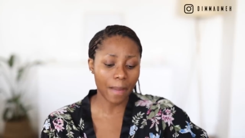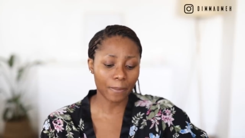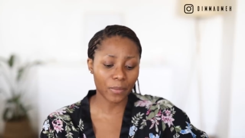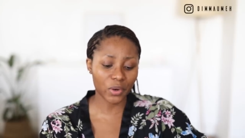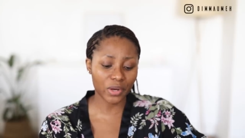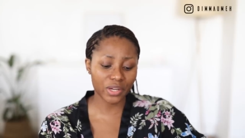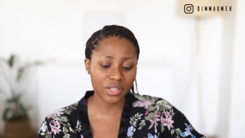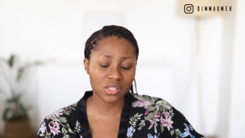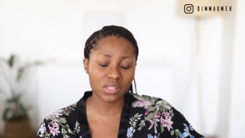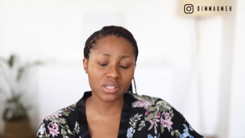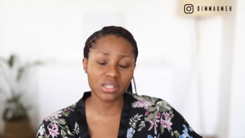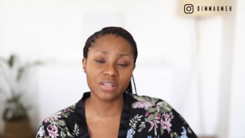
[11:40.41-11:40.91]
I'm
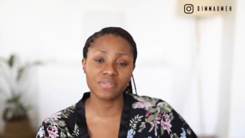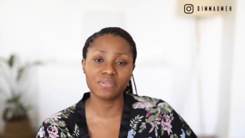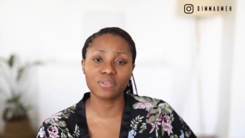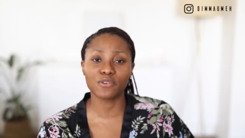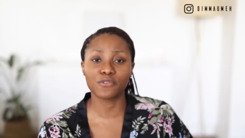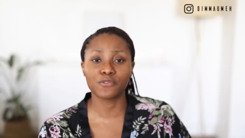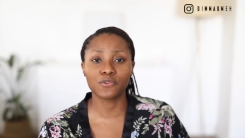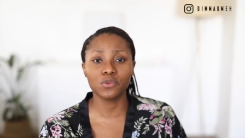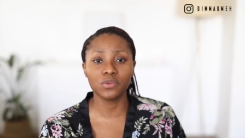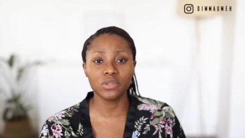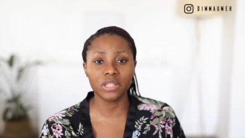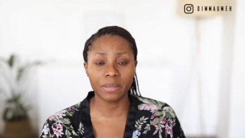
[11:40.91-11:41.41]
going to leave
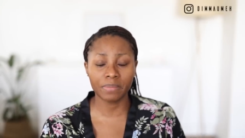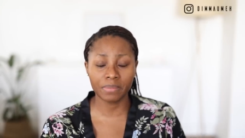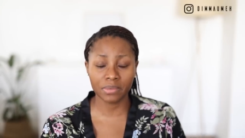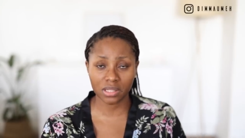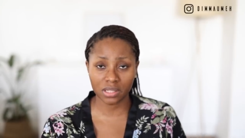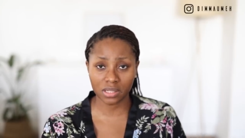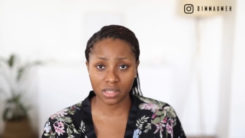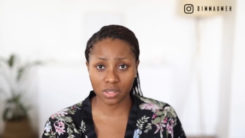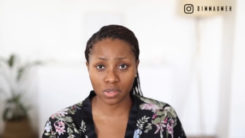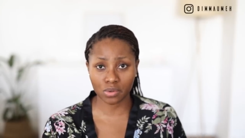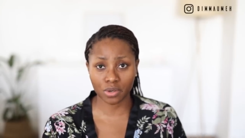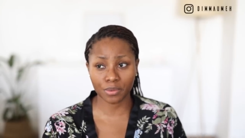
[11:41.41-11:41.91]
the full name in
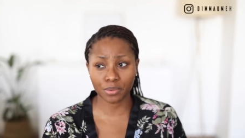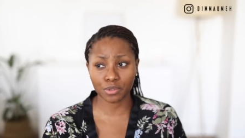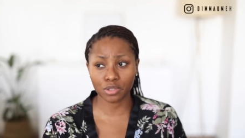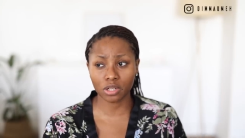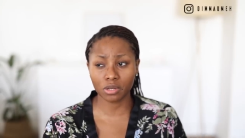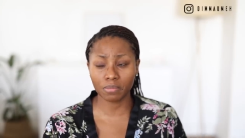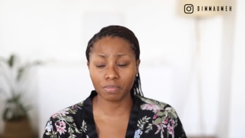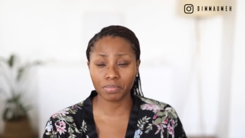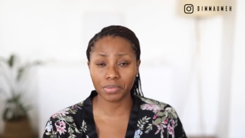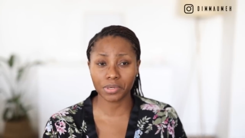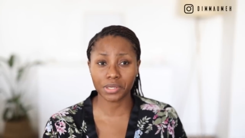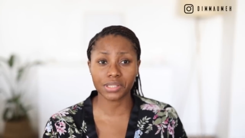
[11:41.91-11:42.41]
the
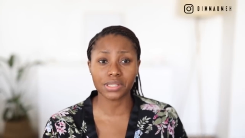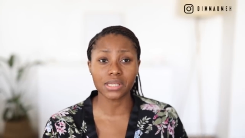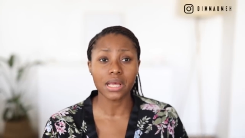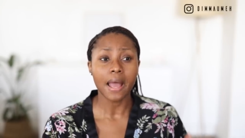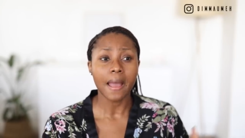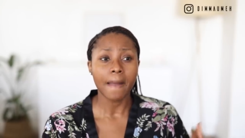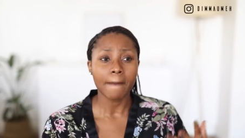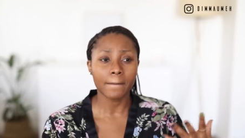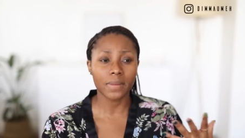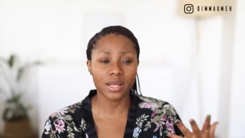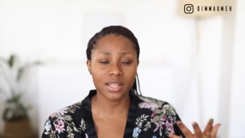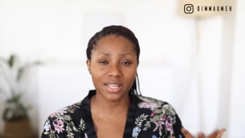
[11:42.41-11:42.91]
description box.
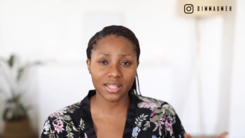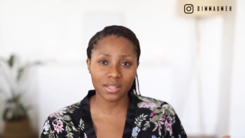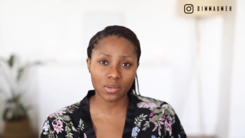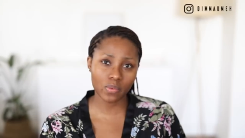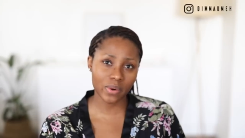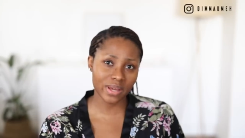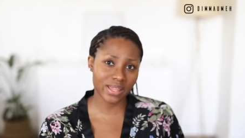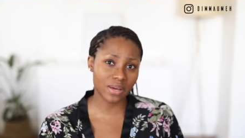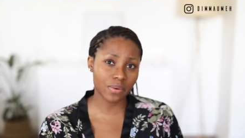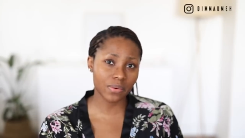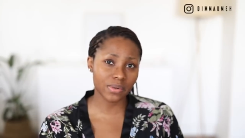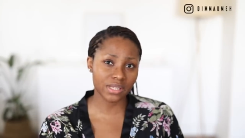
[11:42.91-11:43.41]
But then the
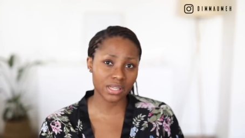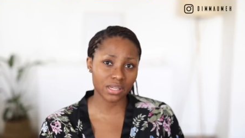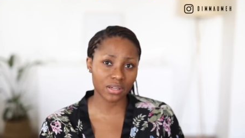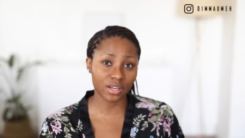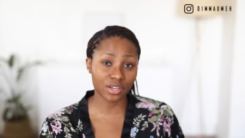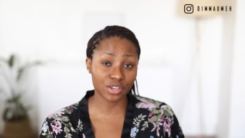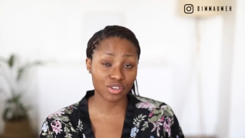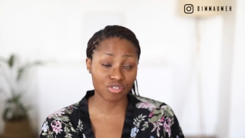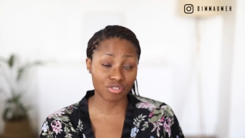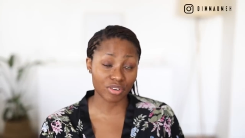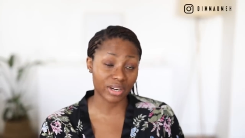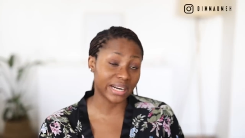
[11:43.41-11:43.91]
weather was a
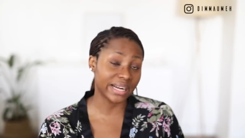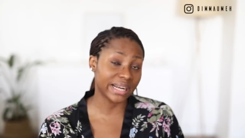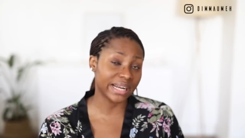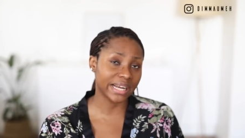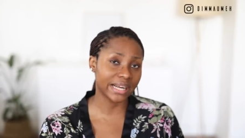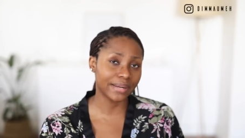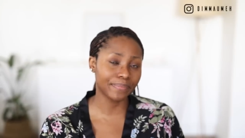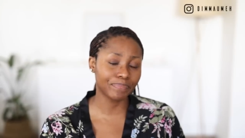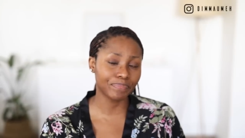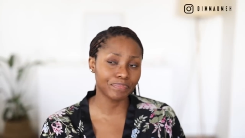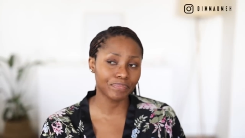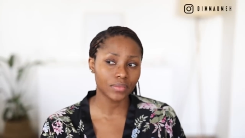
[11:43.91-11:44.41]
lot
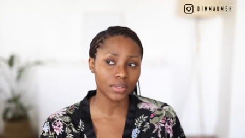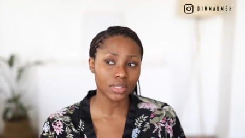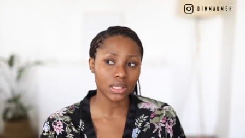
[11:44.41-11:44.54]
drier